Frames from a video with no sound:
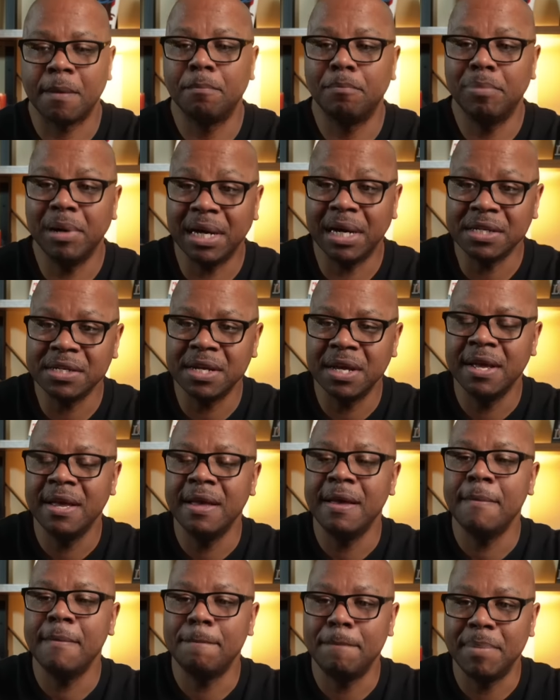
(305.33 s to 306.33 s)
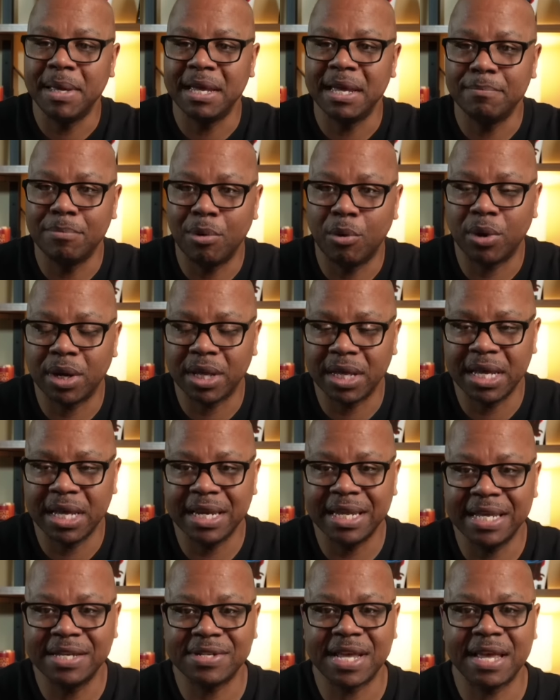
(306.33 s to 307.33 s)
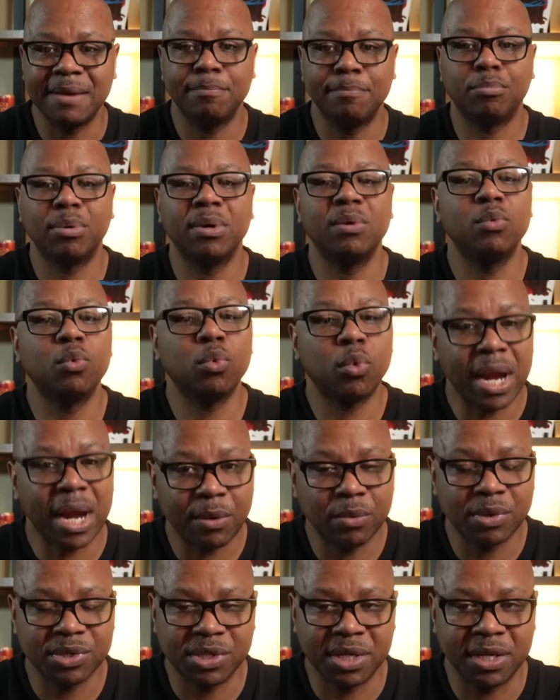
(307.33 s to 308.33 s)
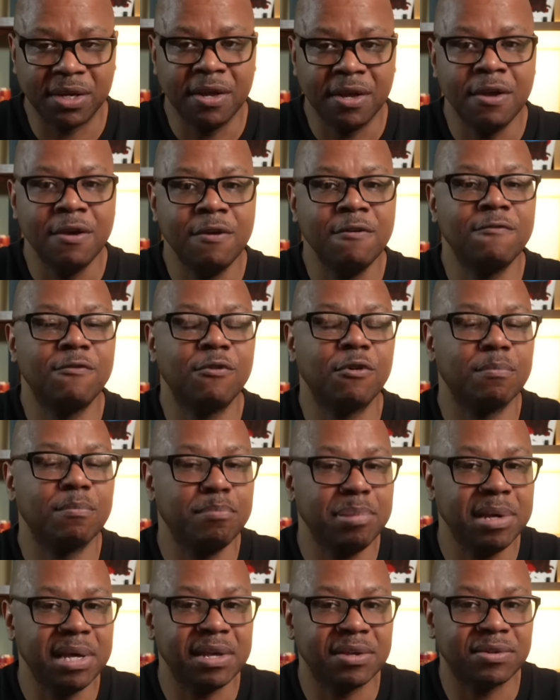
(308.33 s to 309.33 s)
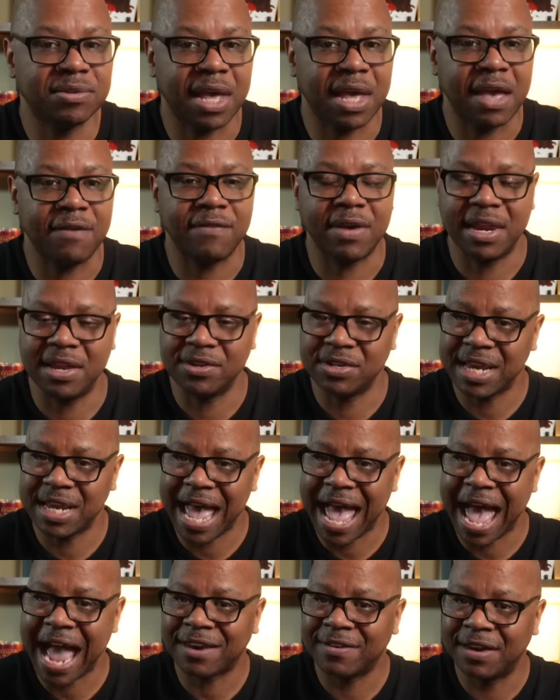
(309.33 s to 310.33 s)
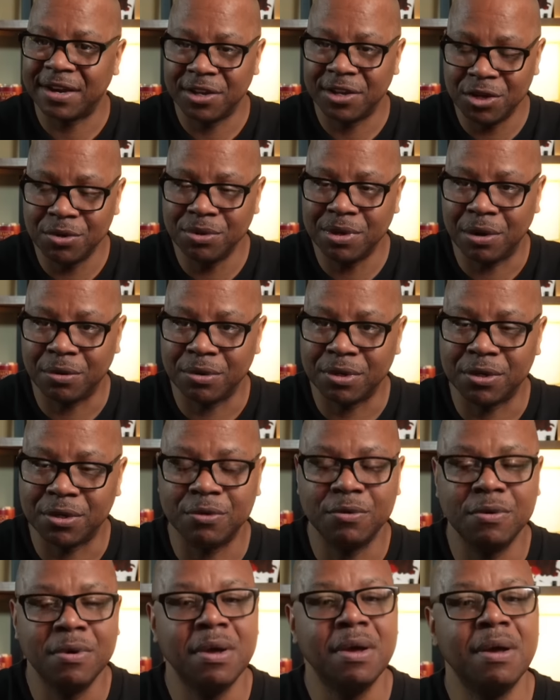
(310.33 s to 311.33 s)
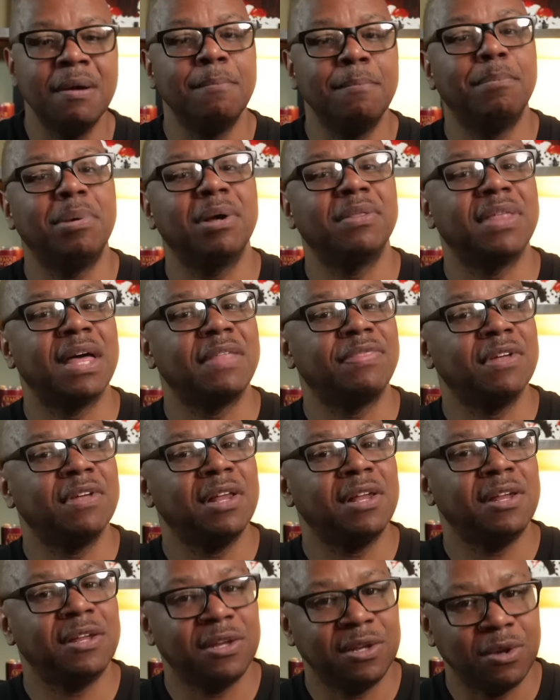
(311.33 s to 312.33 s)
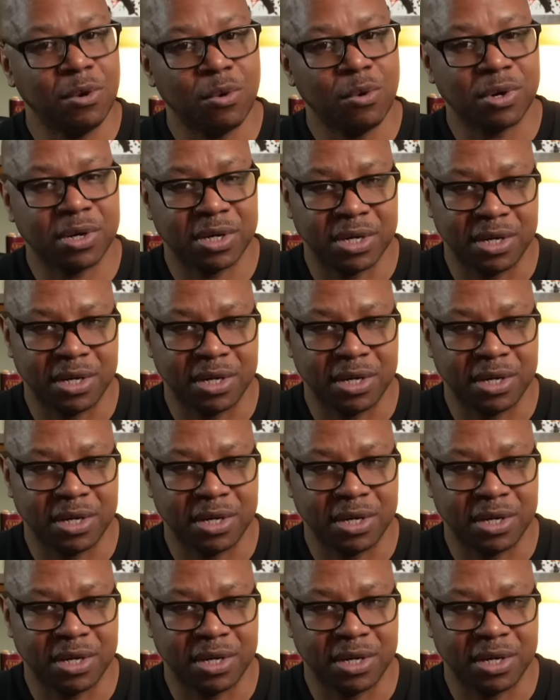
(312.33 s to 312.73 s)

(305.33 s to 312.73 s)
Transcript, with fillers: but being born again is a prerequisite for being saved. And it's an act that you don't do, but that the Lord